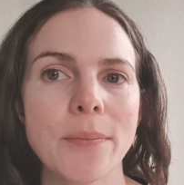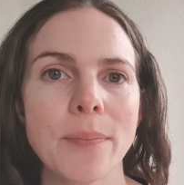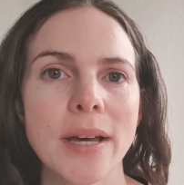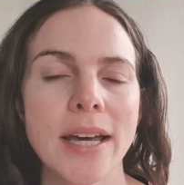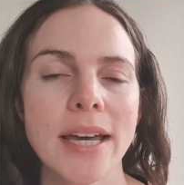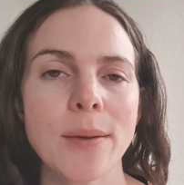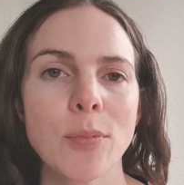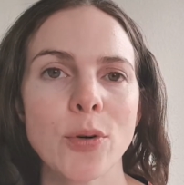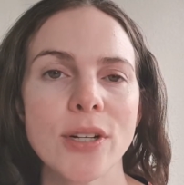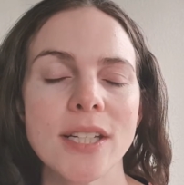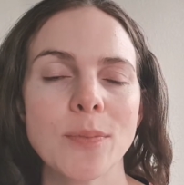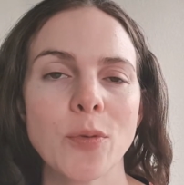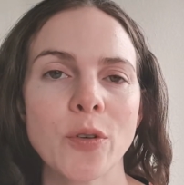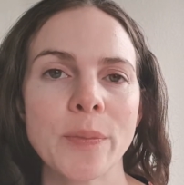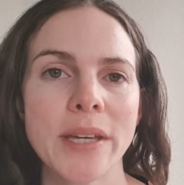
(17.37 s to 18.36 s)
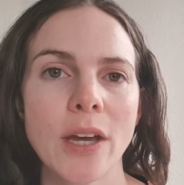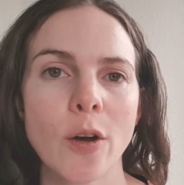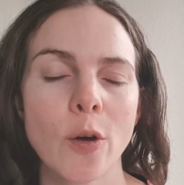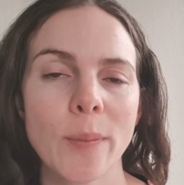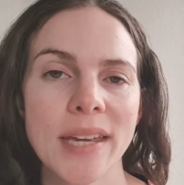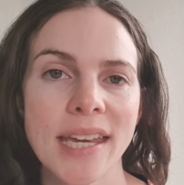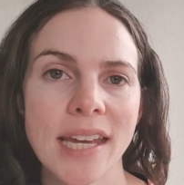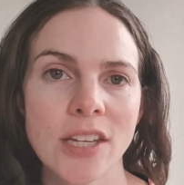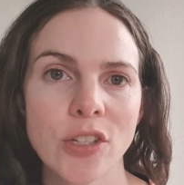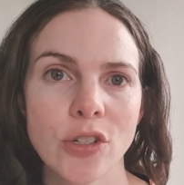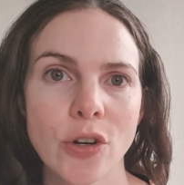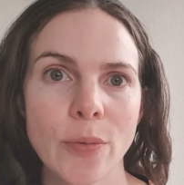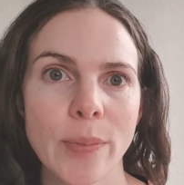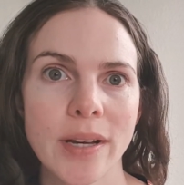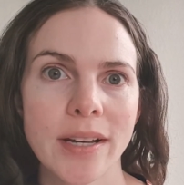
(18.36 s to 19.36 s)
my boys brought me home a
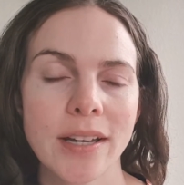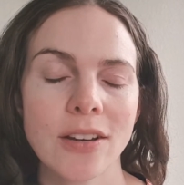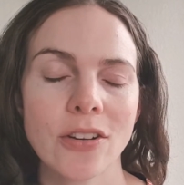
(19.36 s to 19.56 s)
gastro bug